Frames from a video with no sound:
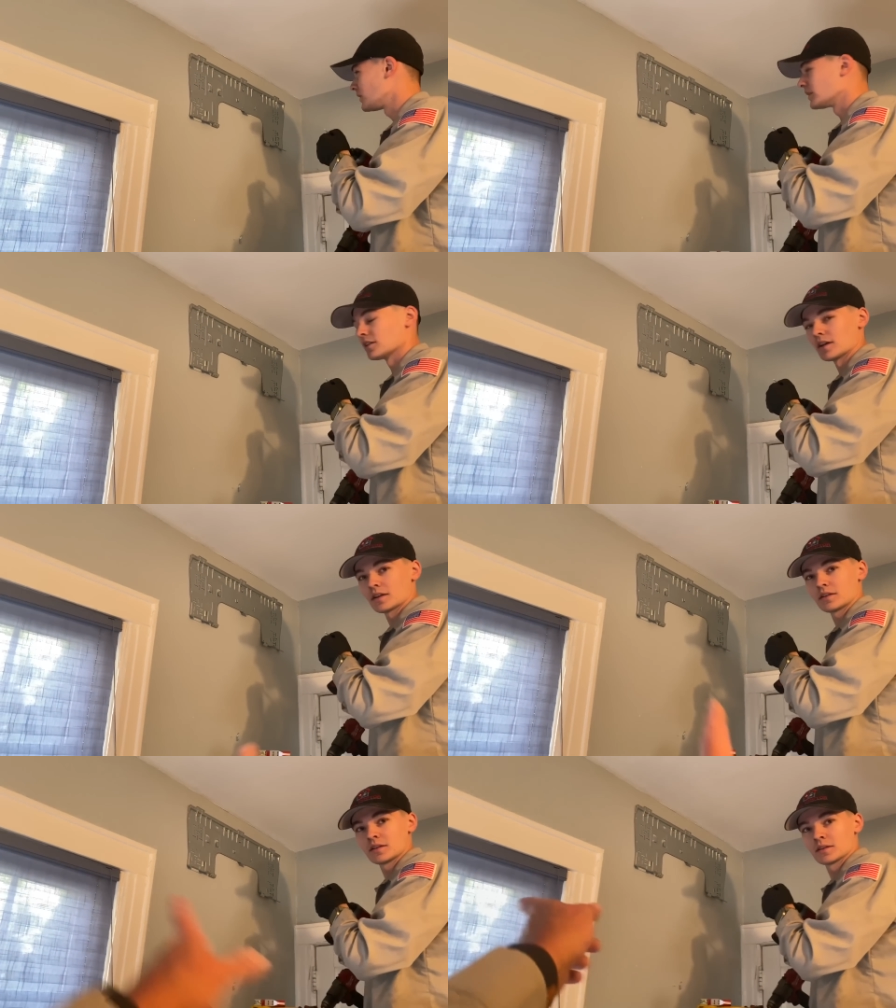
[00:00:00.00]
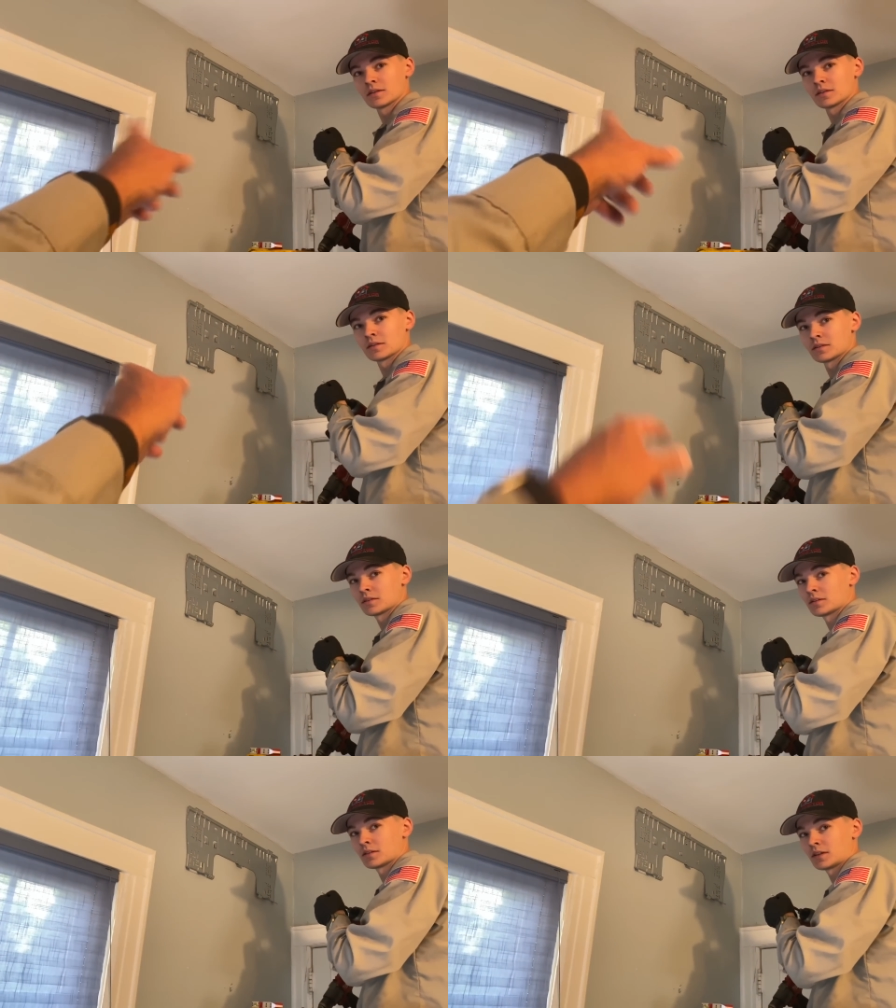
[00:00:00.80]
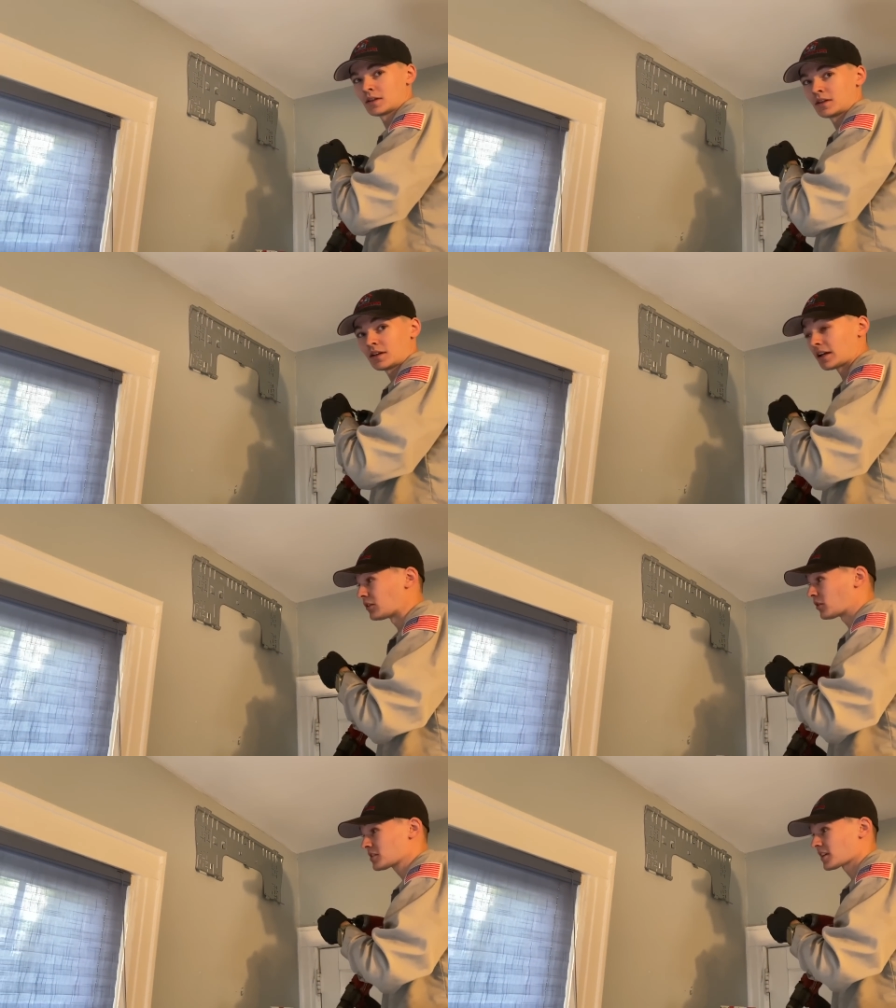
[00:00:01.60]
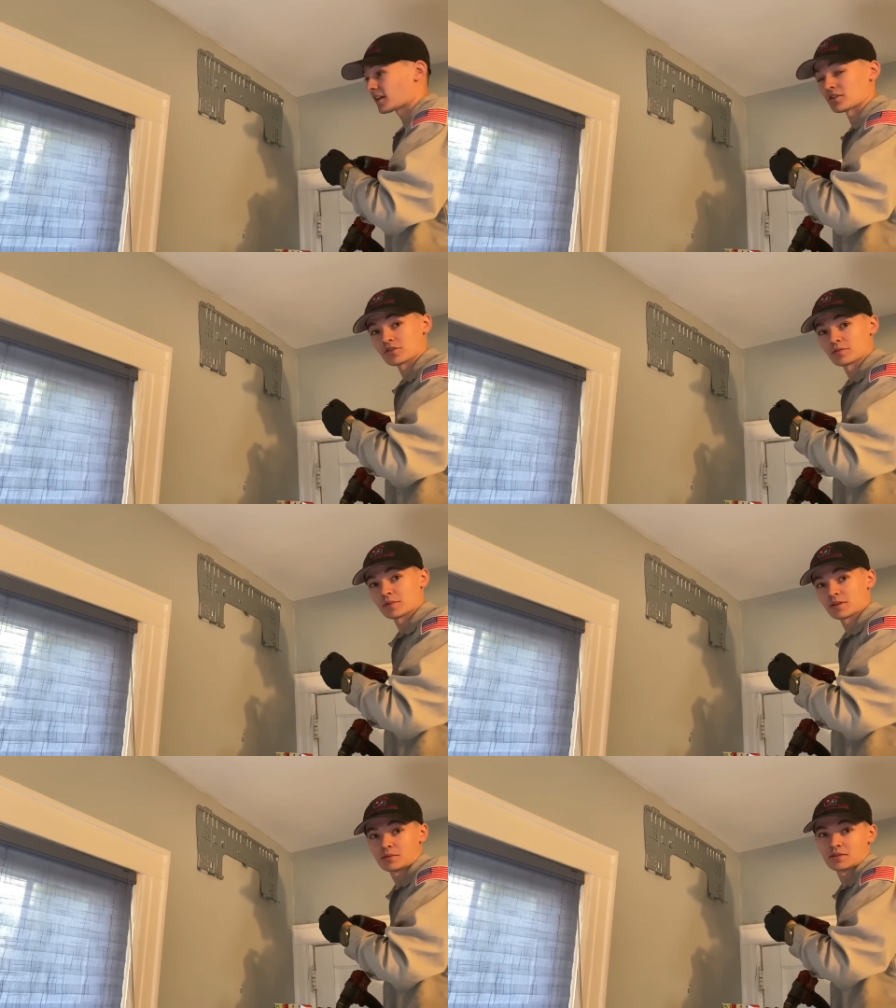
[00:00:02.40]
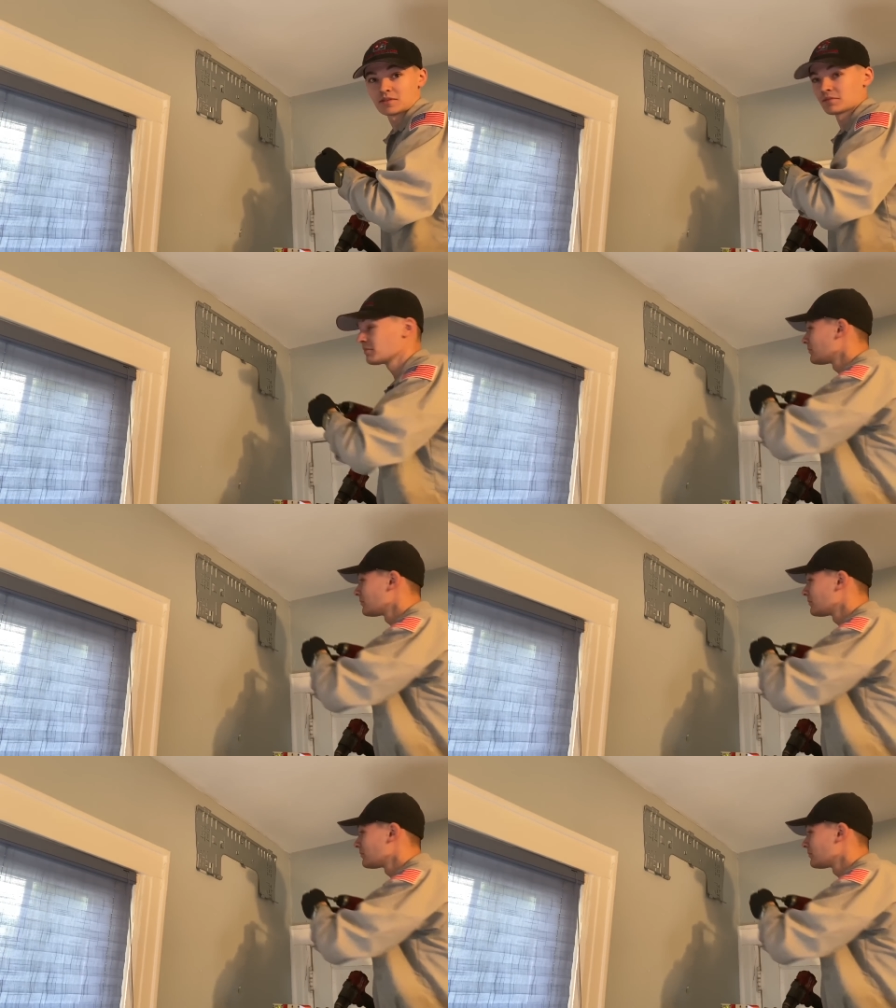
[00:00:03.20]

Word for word: going to be clear outside? It looks like I should be. Okay.